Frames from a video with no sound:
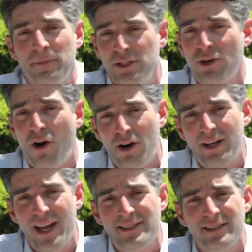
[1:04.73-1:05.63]
These are
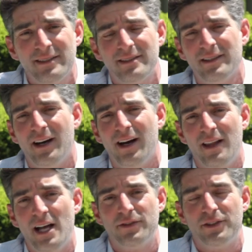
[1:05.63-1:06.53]
hard cases.
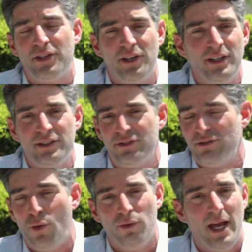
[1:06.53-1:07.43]
Lots of attorneys
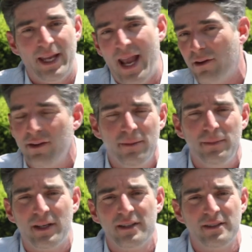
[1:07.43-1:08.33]
don't like handling
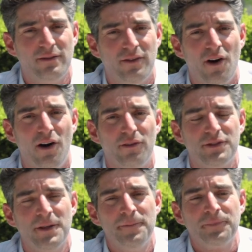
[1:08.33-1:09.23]
them because it
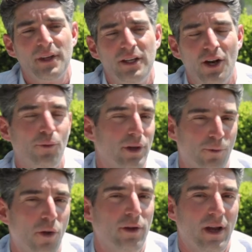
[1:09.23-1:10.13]
involves
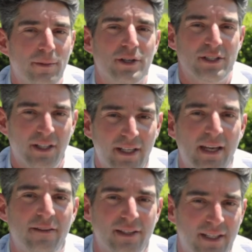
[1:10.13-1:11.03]
really rolling up your
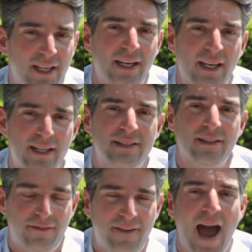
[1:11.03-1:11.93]
sleeves and getting
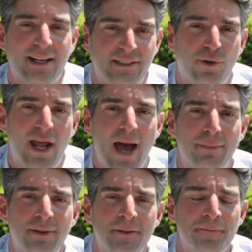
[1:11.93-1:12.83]
into the facts of what
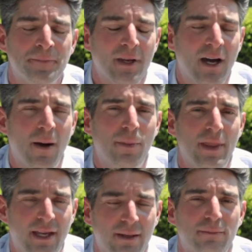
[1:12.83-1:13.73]
happened,
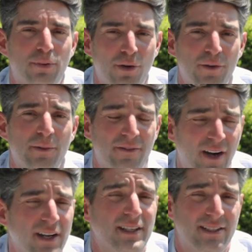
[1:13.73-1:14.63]
but they can prove to be
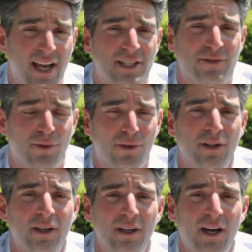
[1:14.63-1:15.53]
very
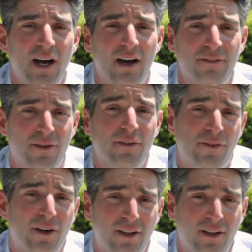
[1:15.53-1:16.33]
successful for